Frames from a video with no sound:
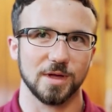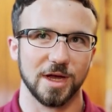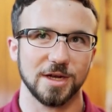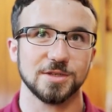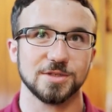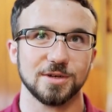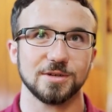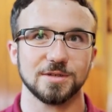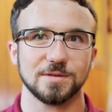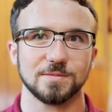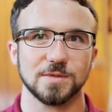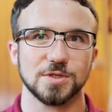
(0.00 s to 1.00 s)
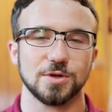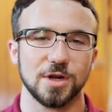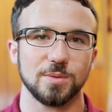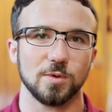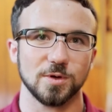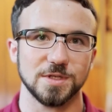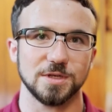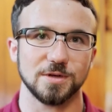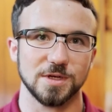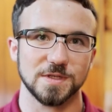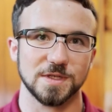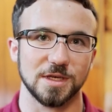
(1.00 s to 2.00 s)
more
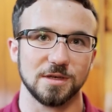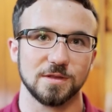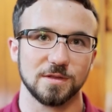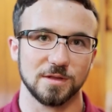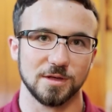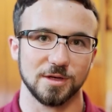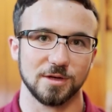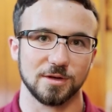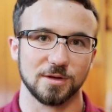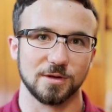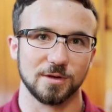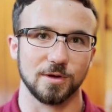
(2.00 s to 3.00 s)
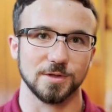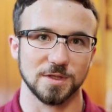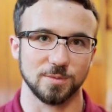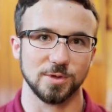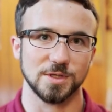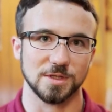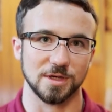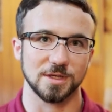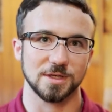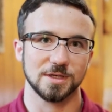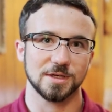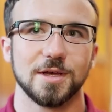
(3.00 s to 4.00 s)
seriously the call to the
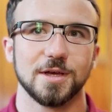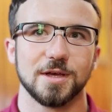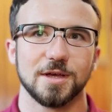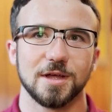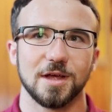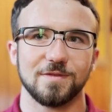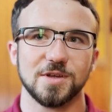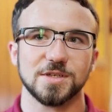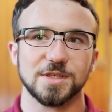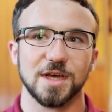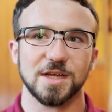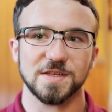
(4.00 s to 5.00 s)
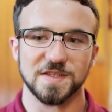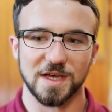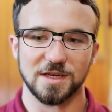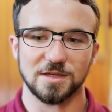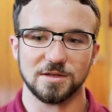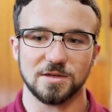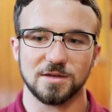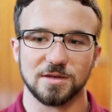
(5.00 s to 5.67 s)
priesthood. Eventually, I decided,